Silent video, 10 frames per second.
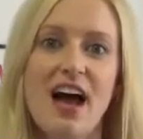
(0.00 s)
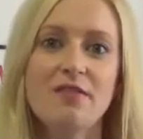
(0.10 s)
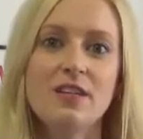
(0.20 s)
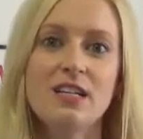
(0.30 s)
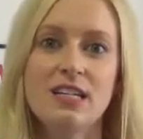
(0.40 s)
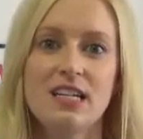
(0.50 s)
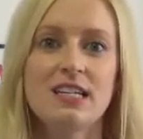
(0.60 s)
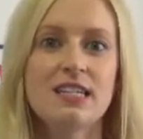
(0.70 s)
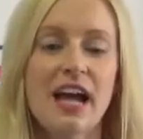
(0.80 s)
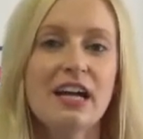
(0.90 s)

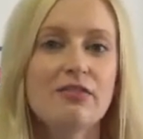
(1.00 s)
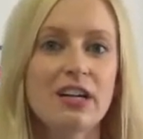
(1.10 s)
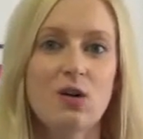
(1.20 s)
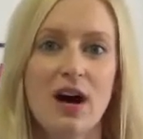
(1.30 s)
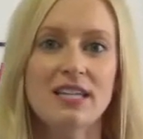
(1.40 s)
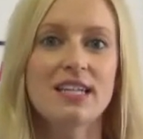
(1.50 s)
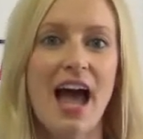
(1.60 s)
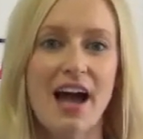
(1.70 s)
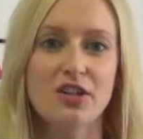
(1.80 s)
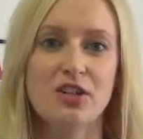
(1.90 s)
FTC's second request
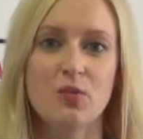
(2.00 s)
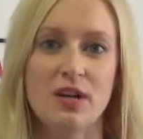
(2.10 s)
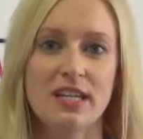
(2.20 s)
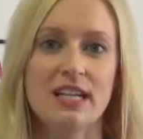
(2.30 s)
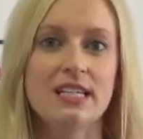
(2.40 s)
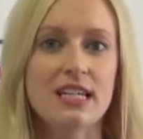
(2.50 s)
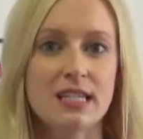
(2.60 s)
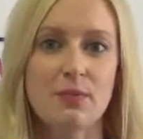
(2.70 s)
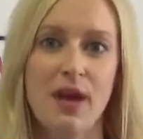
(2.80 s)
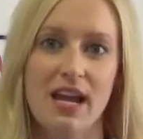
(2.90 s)
action was
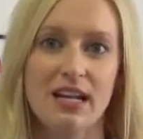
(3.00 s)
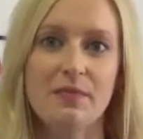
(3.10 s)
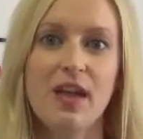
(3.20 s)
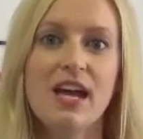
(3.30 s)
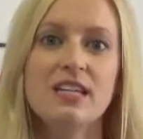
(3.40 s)
anticipated.